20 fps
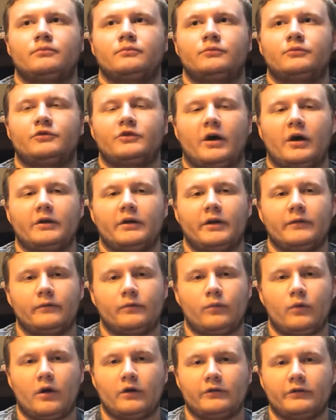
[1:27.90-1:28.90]
John David
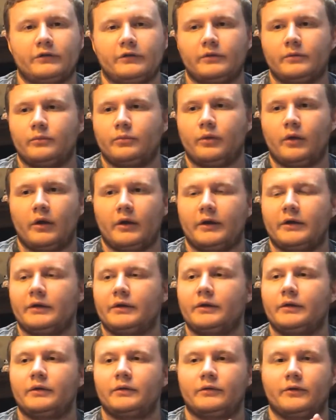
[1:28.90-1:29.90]
Washington
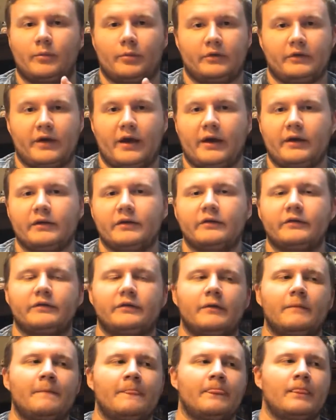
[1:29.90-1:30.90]
playing the protagonist.
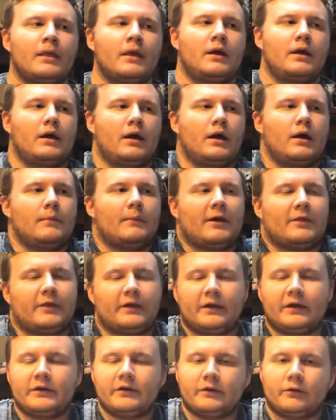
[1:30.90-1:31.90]
I
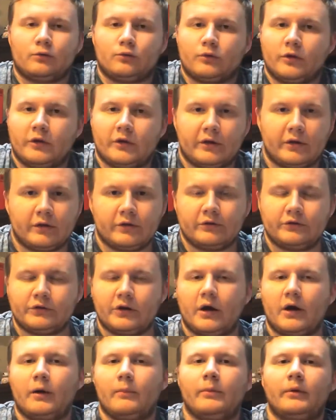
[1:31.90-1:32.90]
think he did a really good
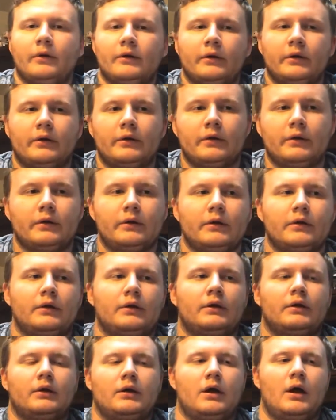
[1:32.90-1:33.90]
job.
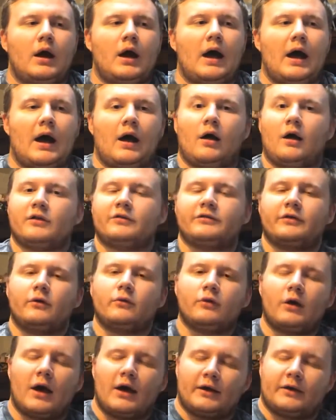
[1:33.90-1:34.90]
I also
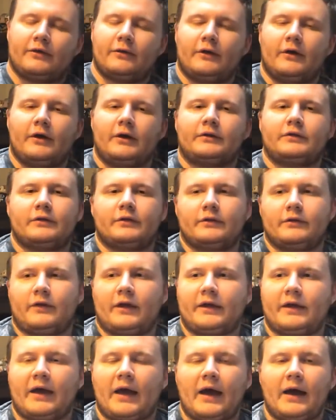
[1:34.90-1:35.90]
liked that
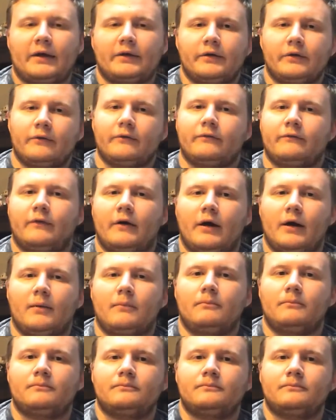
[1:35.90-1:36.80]
they kind of